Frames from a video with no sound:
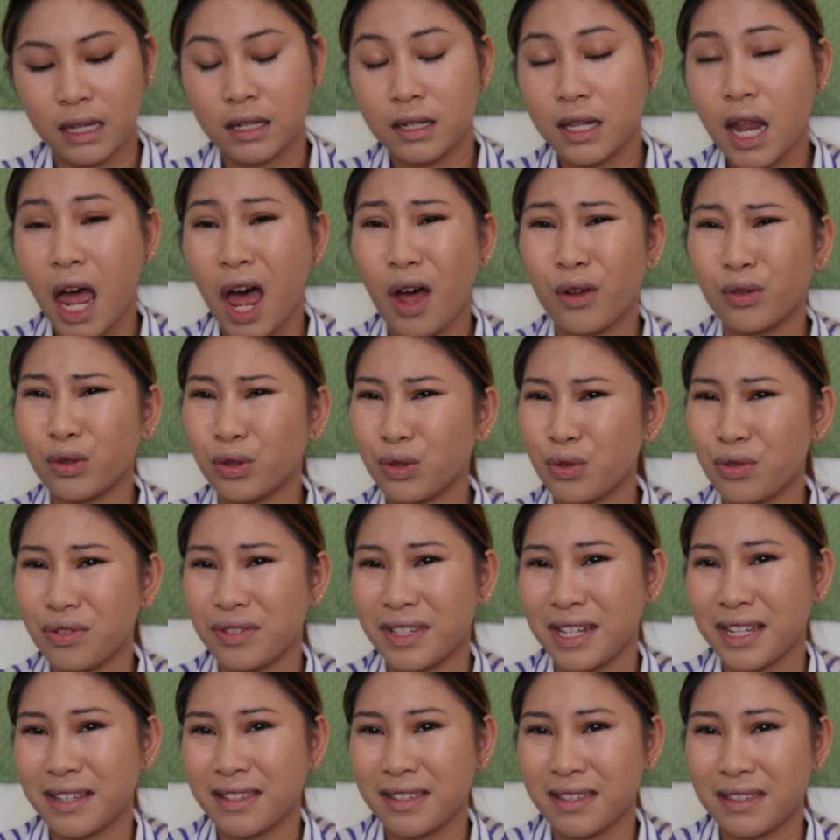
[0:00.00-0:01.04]
down to
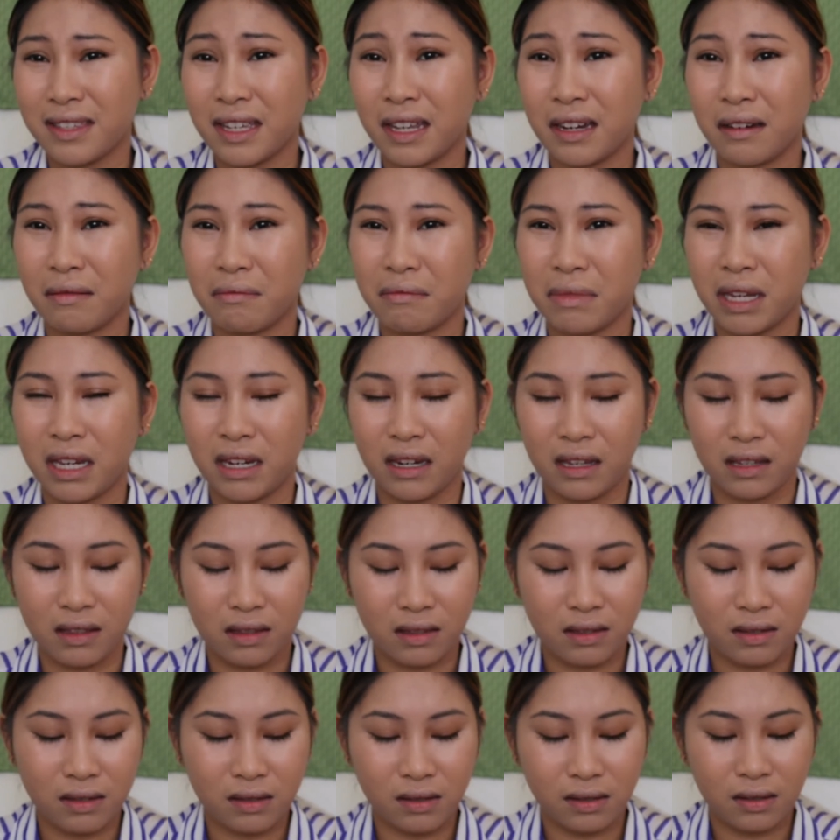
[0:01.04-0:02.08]
16
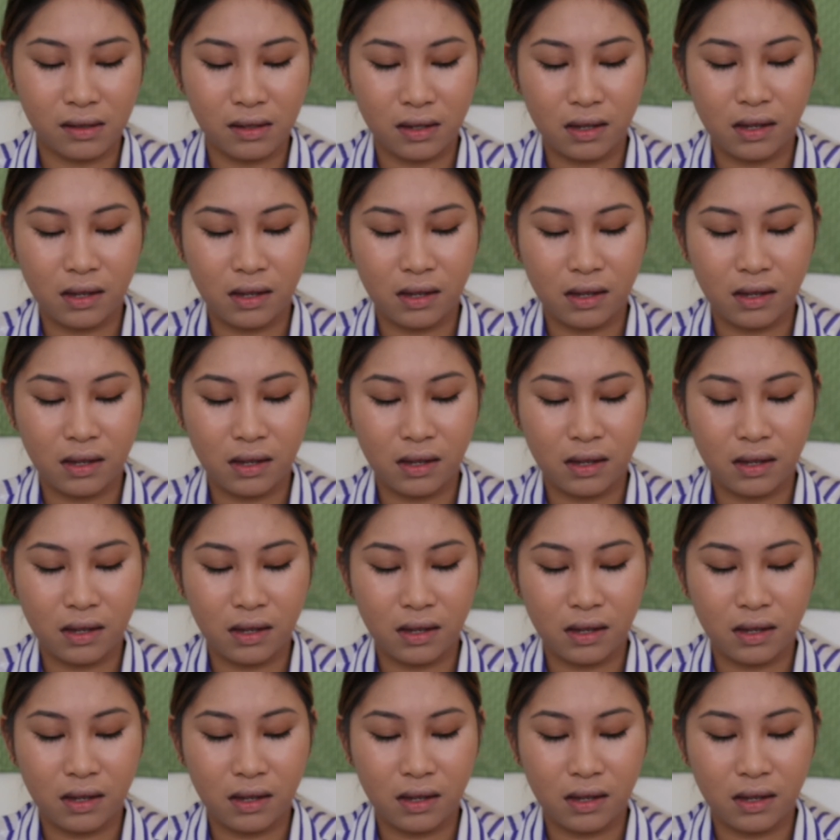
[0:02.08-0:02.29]
minutes.